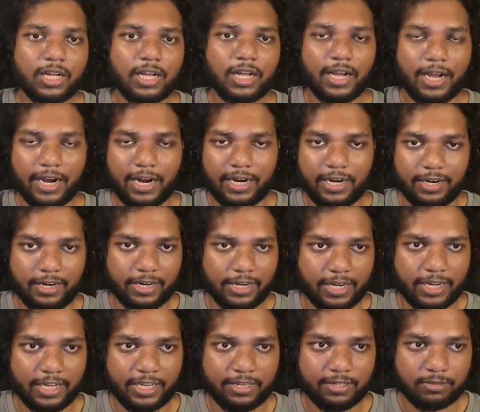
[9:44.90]
and
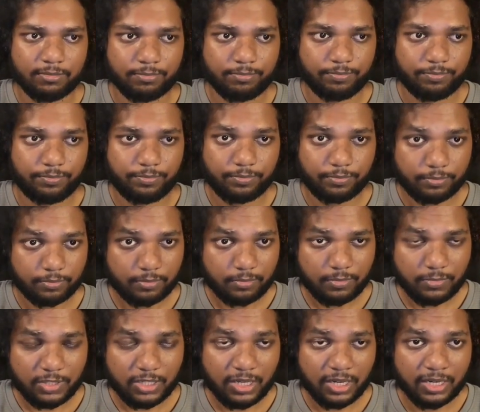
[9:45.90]
again
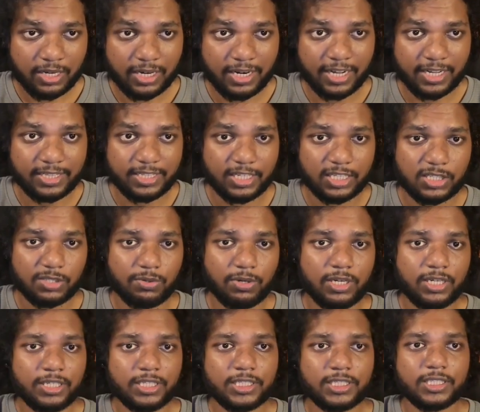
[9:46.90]
click this
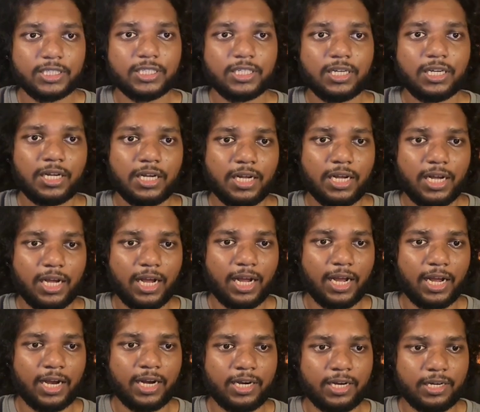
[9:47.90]
one,
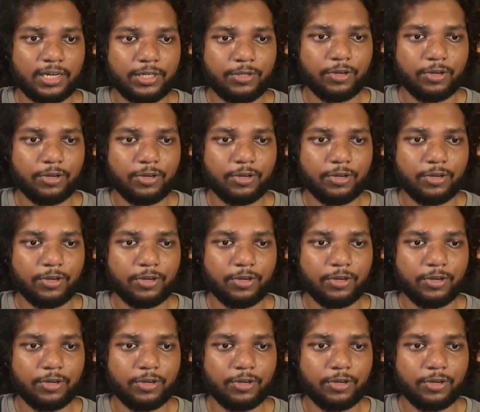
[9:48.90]
and you